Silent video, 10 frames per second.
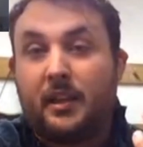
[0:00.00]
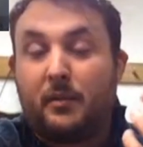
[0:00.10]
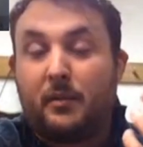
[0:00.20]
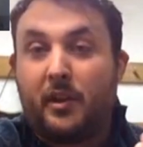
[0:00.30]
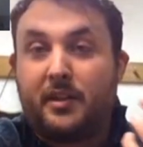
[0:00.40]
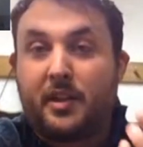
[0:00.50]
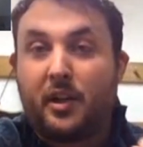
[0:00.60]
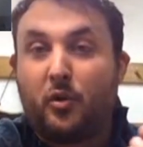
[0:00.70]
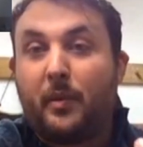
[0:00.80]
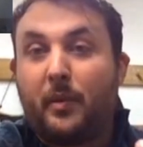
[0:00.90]
the
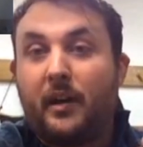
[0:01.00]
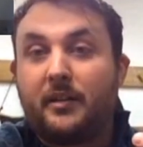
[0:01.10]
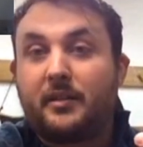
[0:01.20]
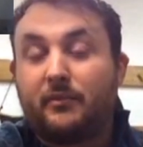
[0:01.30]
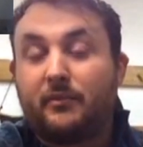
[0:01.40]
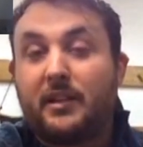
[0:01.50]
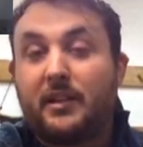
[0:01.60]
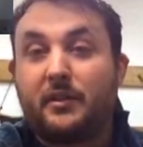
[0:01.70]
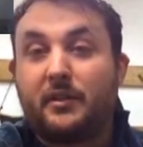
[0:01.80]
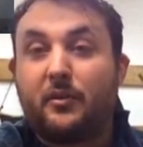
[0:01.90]
internal parts can
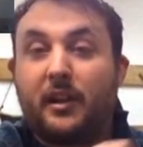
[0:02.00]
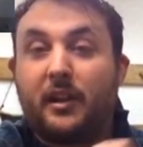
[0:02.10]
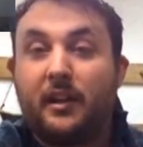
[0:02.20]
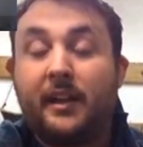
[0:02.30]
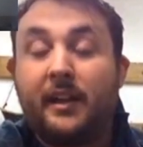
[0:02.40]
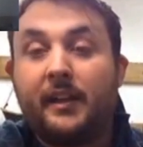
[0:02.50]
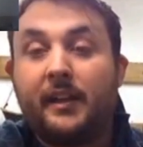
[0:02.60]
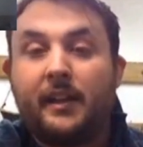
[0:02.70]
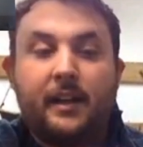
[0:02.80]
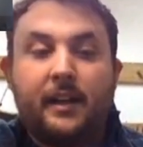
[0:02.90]
rust very quickly.
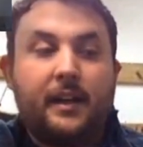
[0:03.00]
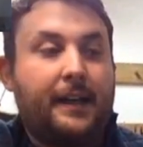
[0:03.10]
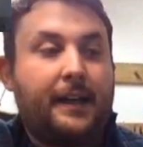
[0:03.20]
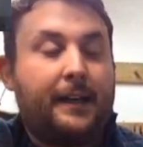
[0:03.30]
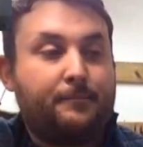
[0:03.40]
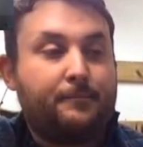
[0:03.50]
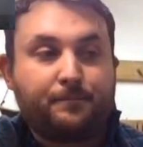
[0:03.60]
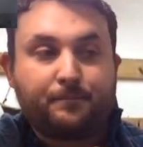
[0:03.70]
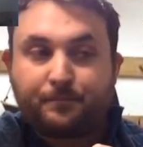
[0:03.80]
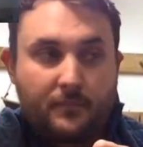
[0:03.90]
Mm-hmm. Um,
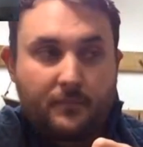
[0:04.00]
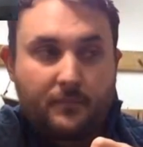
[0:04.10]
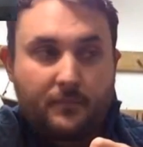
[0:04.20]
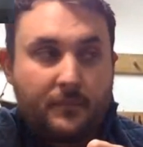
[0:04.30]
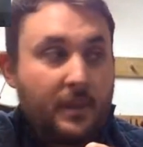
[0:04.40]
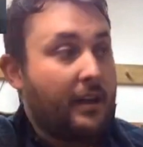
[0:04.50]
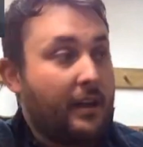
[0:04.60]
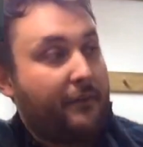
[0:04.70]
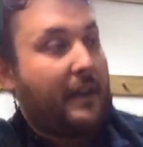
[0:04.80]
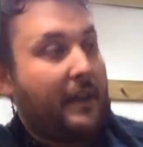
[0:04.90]
in